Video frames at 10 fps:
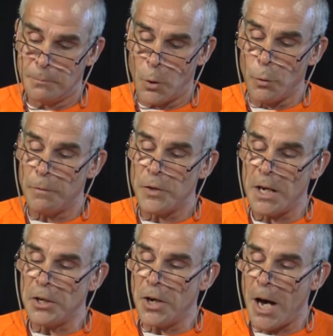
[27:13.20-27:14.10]
who have
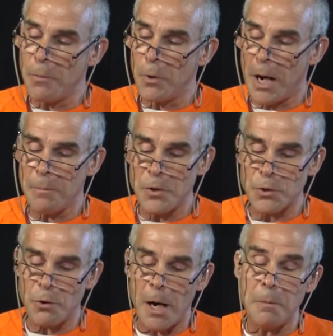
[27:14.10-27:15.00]
taken on what I'm
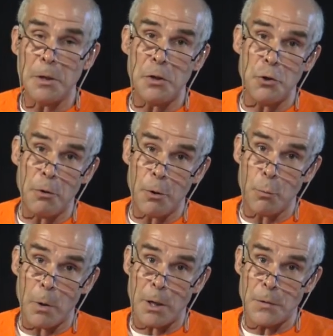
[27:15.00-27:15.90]
describing in your own
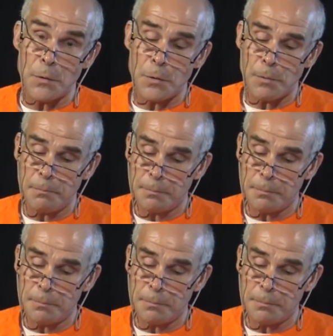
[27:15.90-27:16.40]
ways.